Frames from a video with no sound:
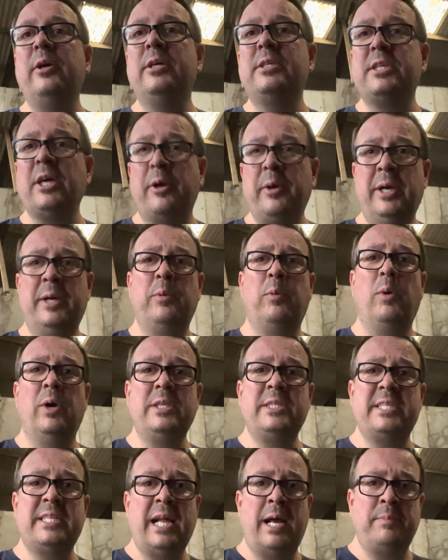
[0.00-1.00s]
So one
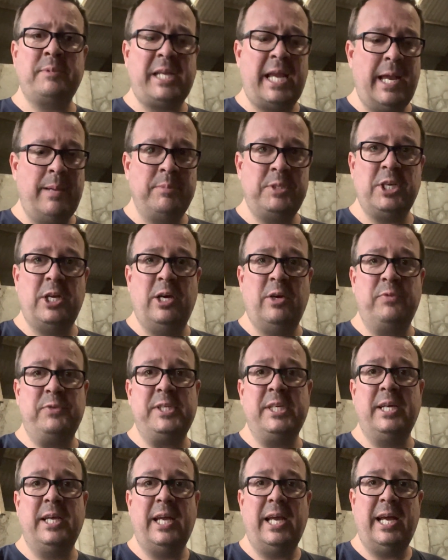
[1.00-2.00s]
snapped camshaft
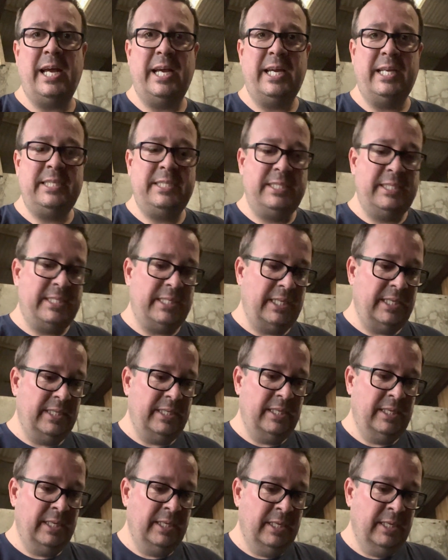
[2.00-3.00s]
and
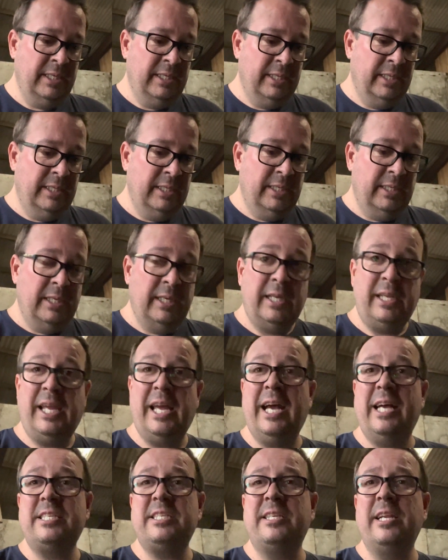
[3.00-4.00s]

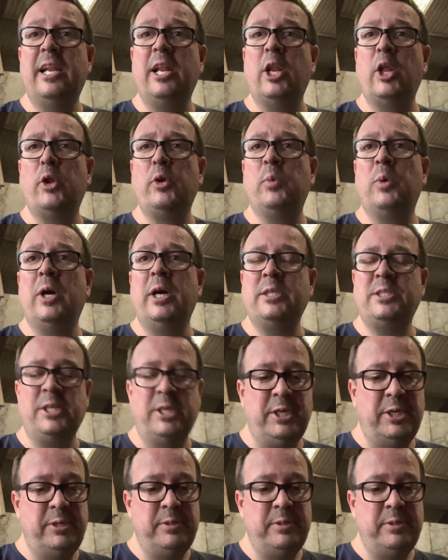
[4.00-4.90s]
yeah, still a load of work to do.